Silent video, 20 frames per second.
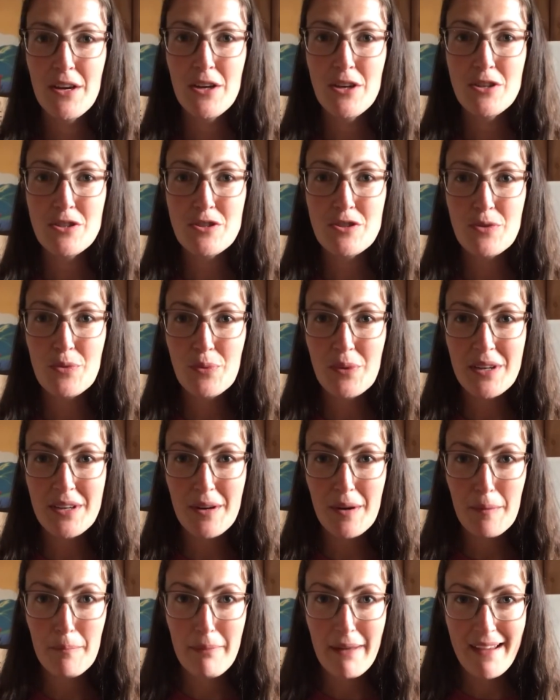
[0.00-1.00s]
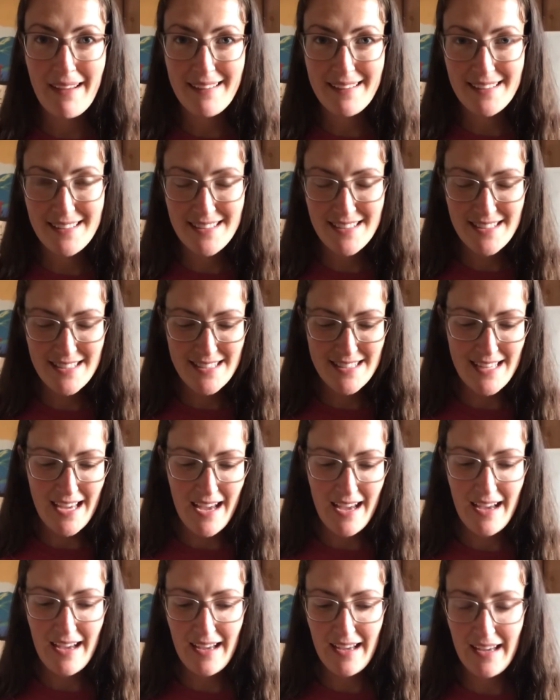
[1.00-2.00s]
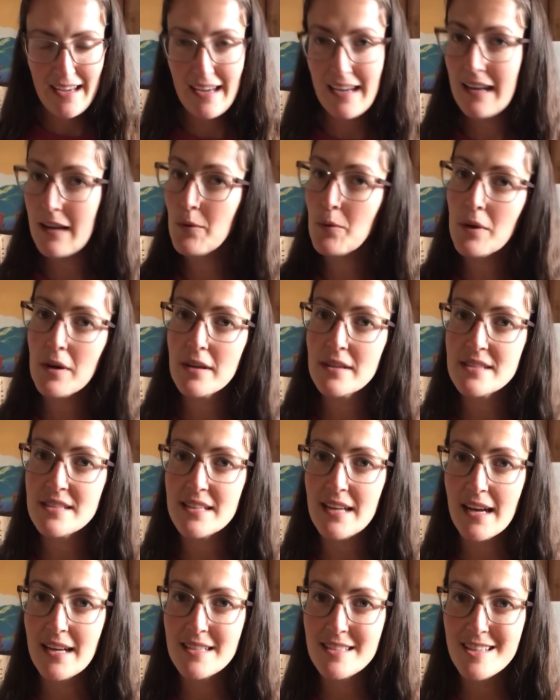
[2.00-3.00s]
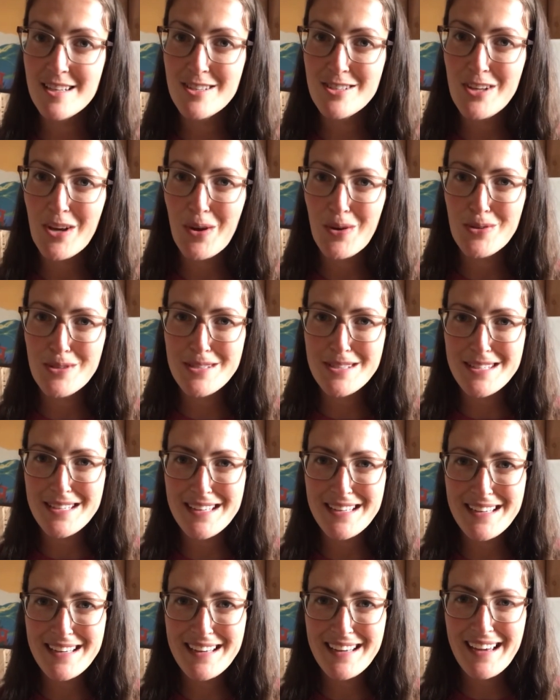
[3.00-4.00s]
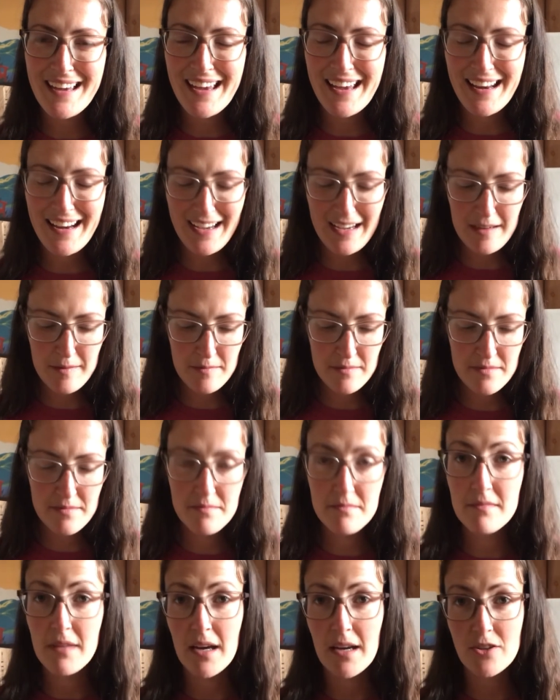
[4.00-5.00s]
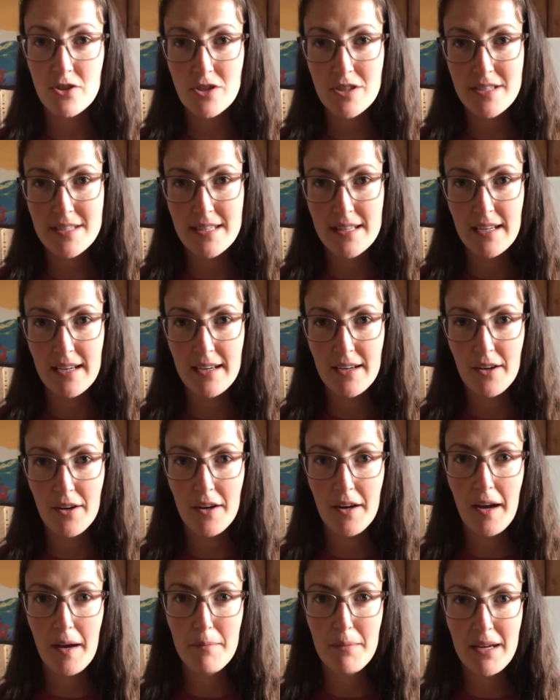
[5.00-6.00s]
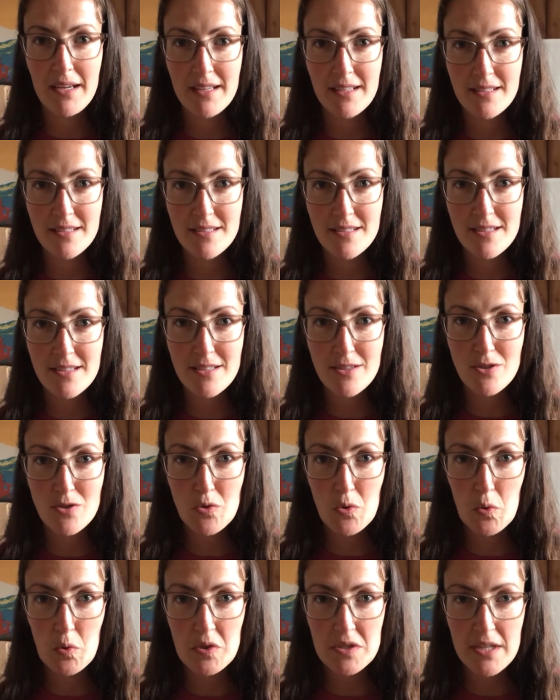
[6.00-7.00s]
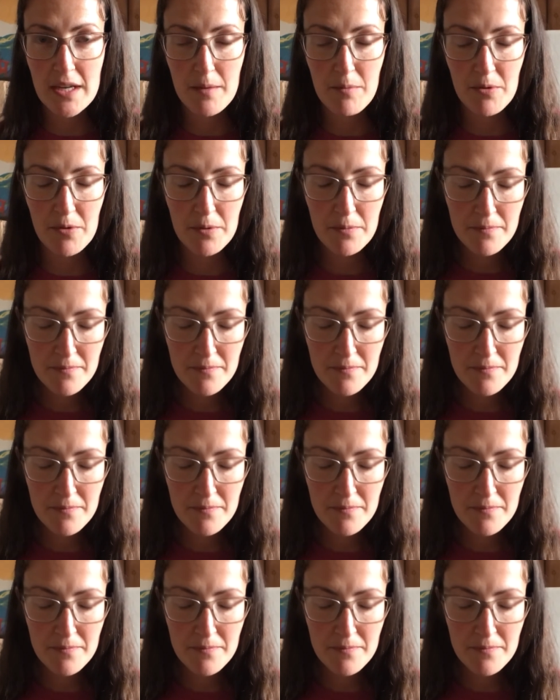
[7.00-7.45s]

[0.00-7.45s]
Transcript: So we are back inside where it's nice and toasty, and I'm actually sitting here at my kids' school table.